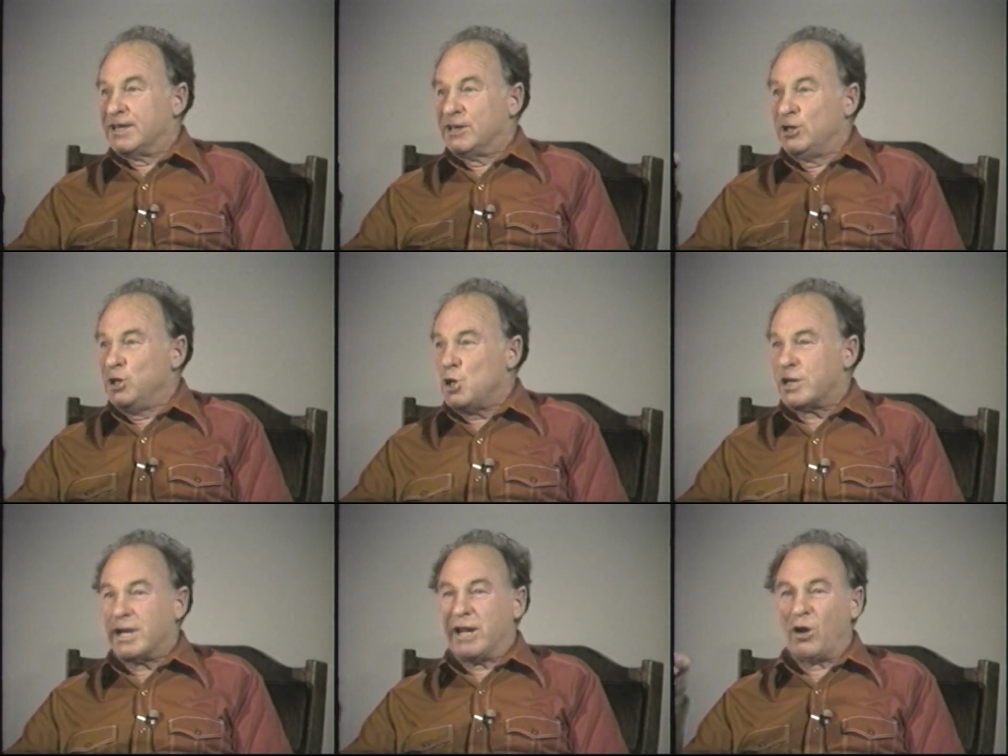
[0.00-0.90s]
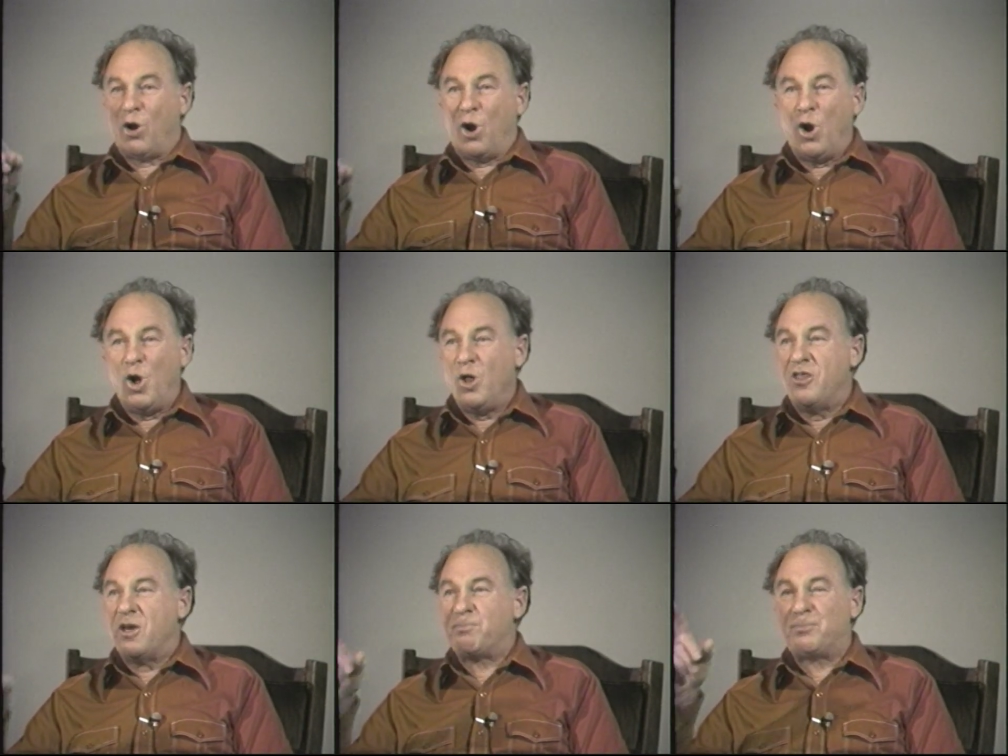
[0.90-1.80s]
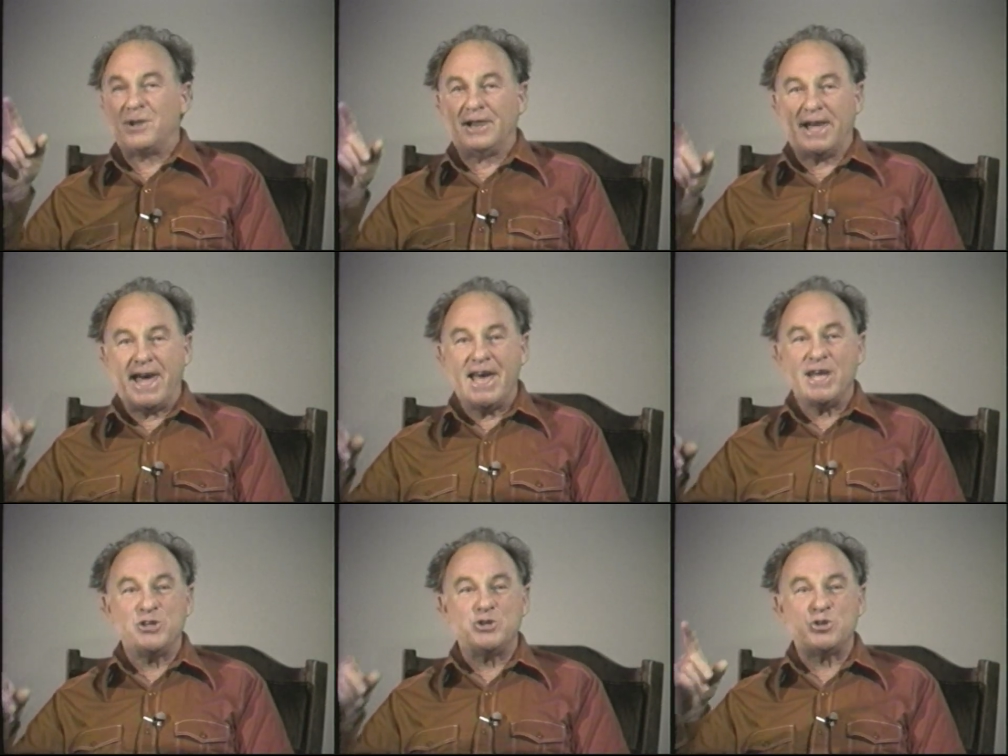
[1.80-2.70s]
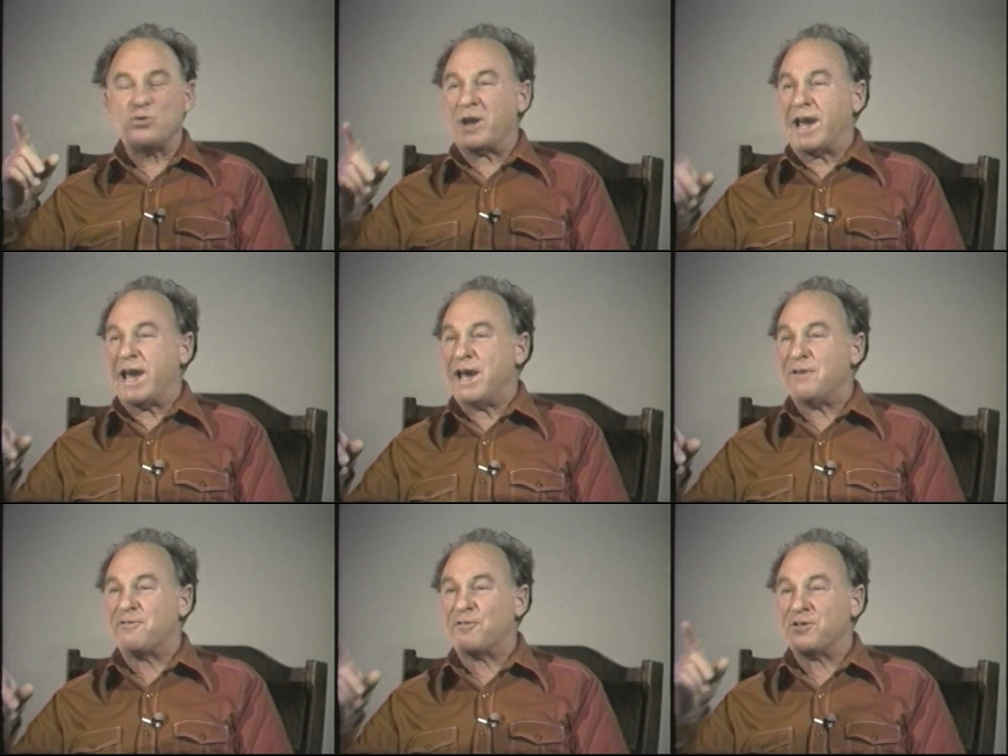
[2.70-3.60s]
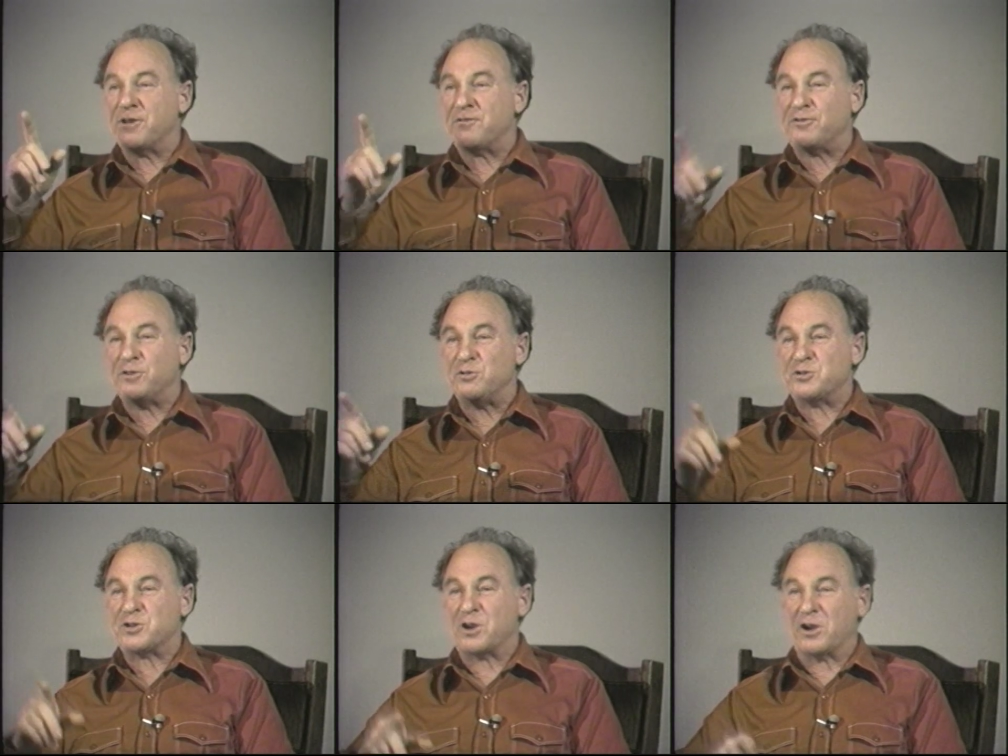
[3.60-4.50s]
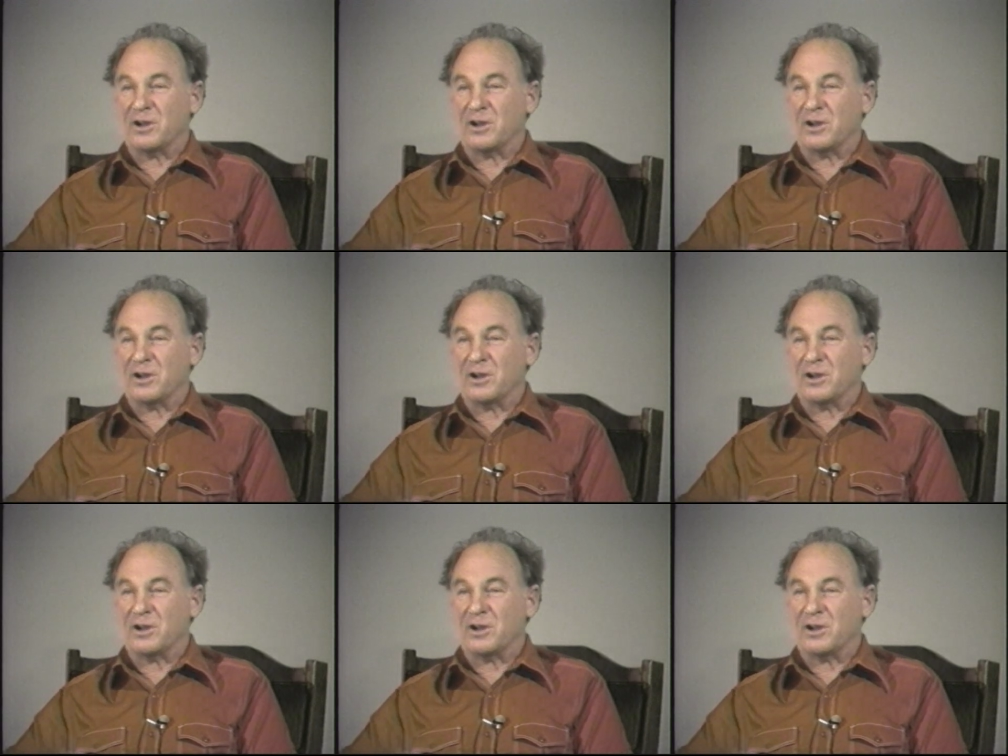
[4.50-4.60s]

Look at all the plans you have for the future.